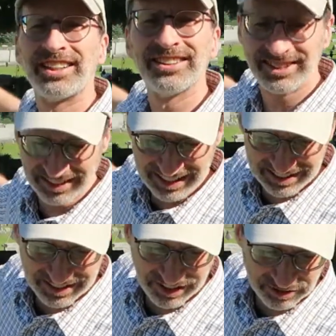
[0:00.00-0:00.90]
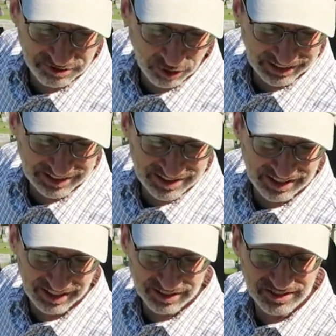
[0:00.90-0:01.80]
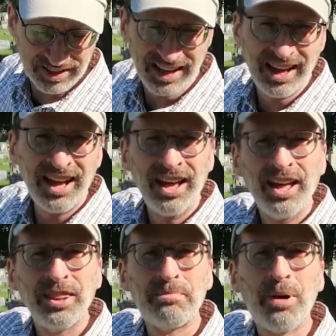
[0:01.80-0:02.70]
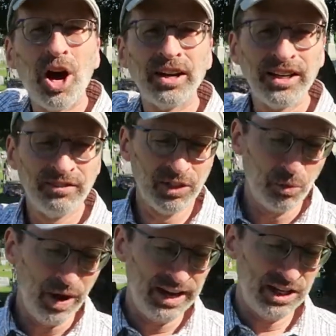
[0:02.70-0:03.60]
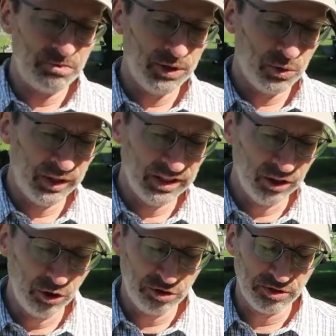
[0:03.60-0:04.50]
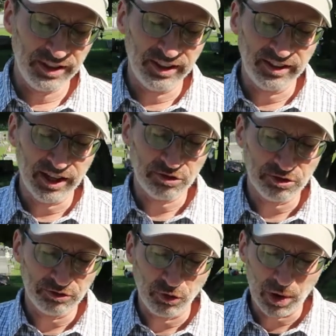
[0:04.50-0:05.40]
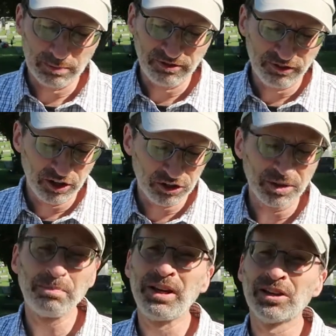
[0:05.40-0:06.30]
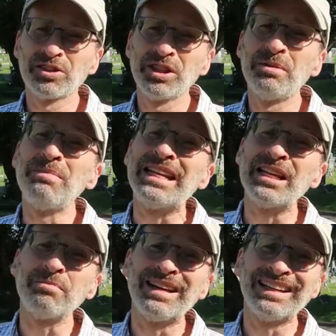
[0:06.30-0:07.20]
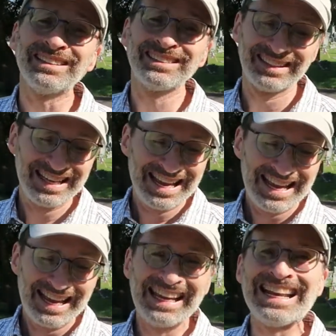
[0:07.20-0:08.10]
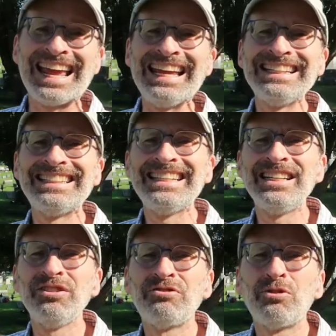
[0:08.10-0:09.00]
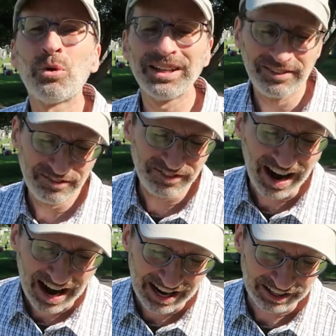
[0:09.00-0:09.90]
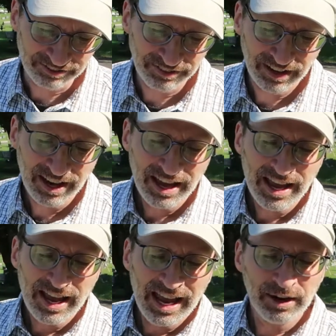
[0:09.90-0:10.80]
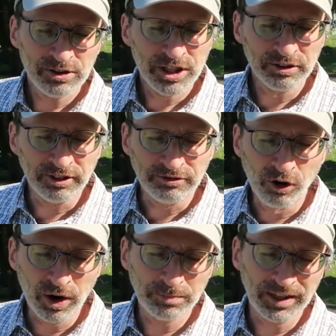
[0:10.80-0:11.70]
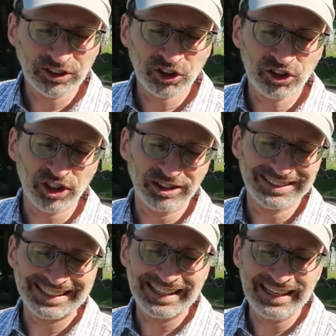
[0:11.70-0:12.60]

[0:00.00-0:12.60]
until 1846. The parting of the ways between the Lutheran and the Dutch Reformed first appears in the meeting minutes in 1845. It was the Reformed Dutch Church that